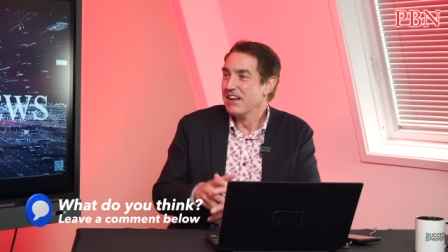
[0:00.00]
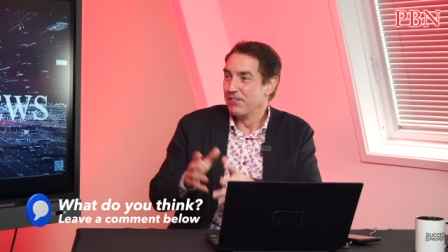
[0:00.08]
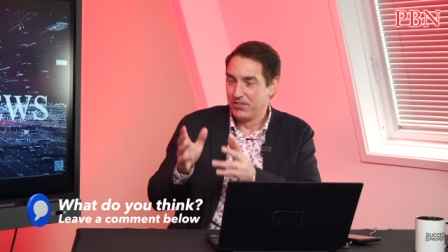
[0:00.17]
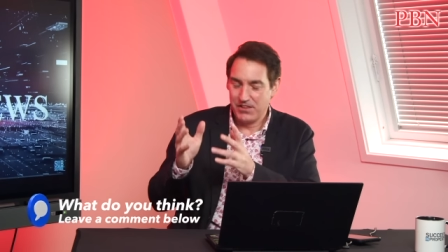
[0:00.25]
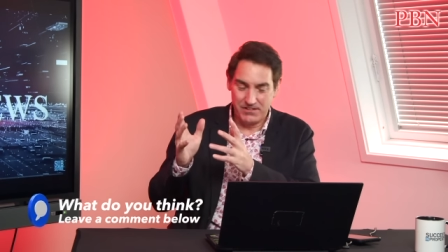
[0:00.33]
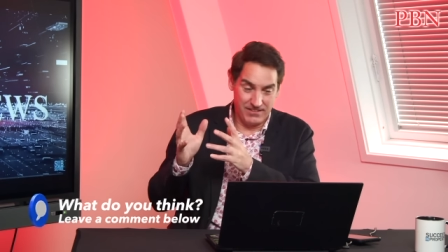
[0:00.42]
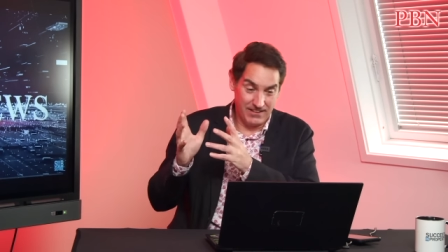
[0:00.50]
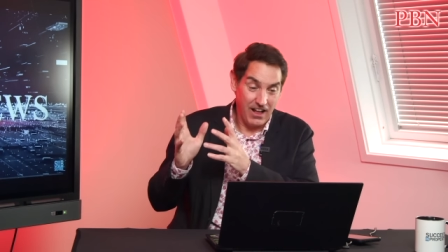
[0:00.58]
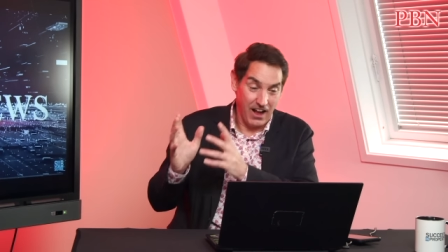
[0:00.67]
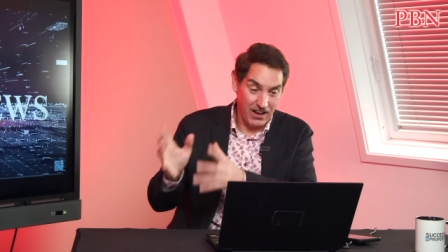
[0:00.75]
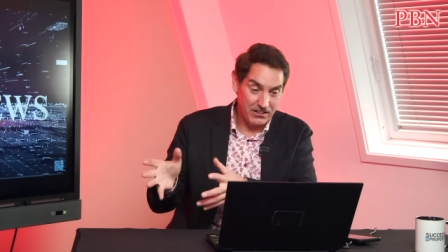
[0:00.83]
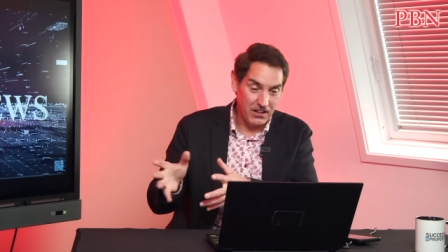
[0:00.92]
The,
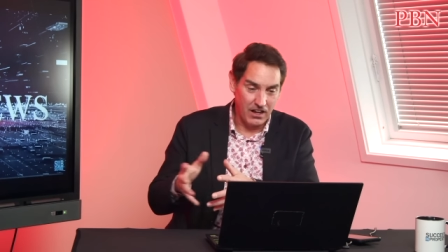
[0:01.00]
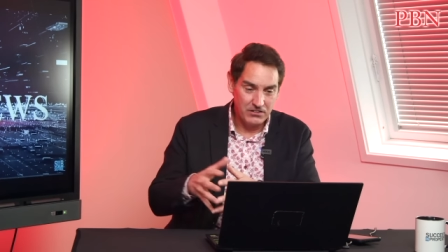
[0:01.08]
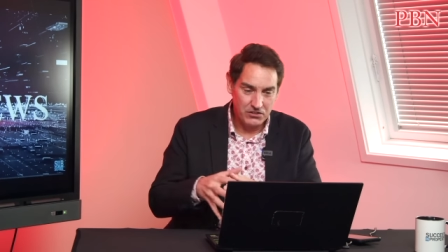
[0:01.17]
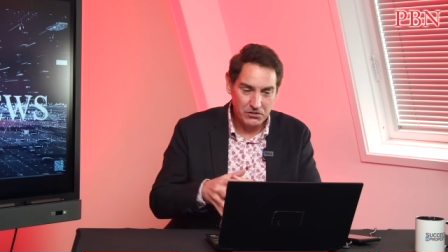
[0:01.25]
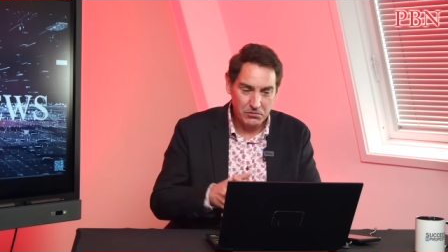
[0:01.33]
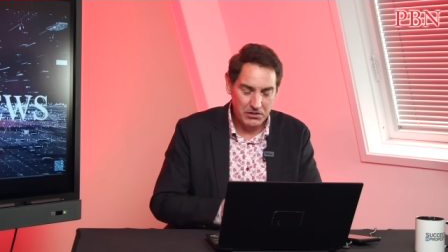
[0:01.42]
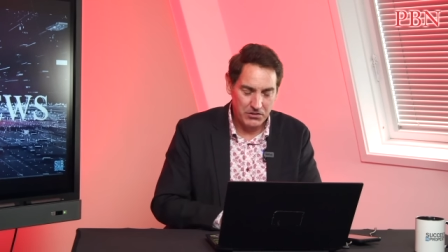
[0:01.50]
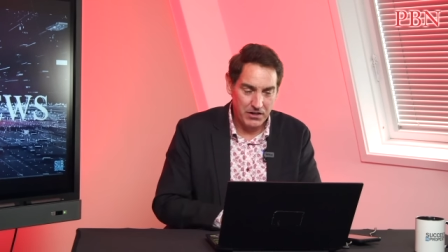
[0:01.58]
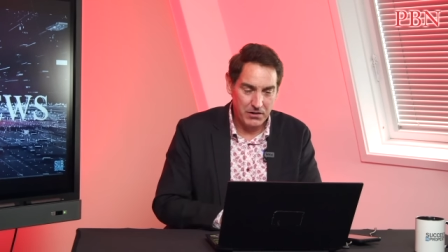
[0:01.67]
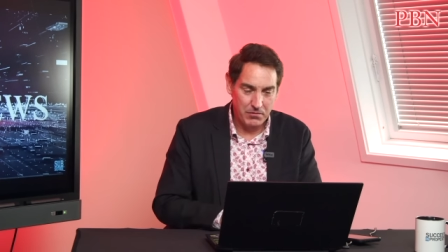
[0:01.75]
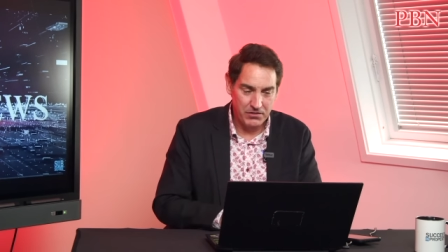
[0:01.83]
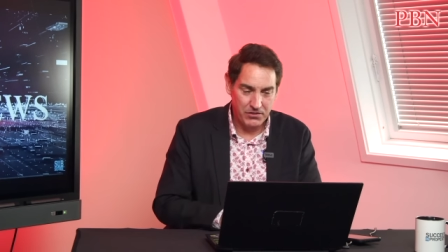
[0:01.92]
I, I do
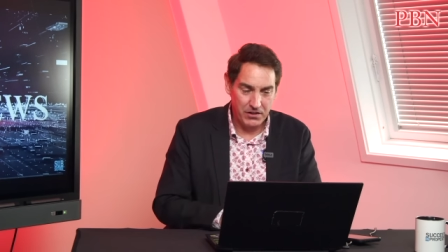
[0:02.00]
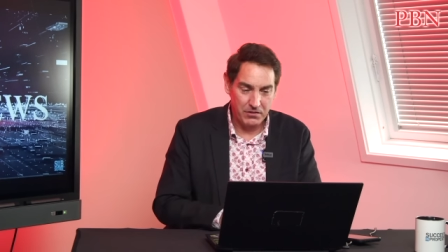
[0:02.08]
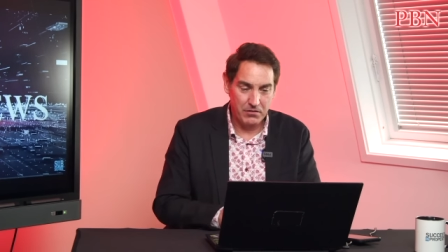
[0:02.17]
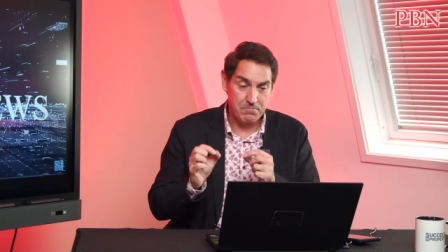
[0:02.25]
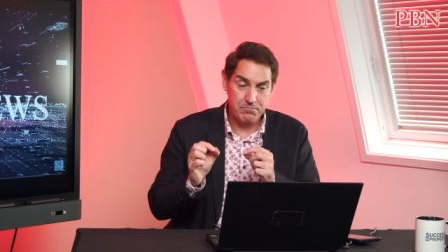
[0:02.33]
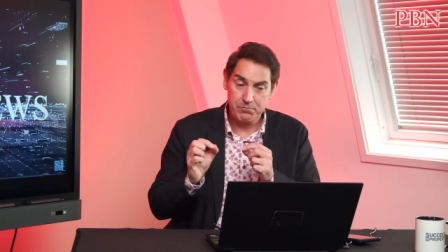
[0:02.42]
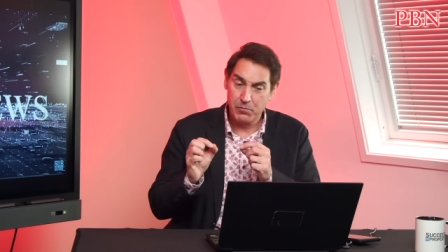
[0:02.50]
agree with you,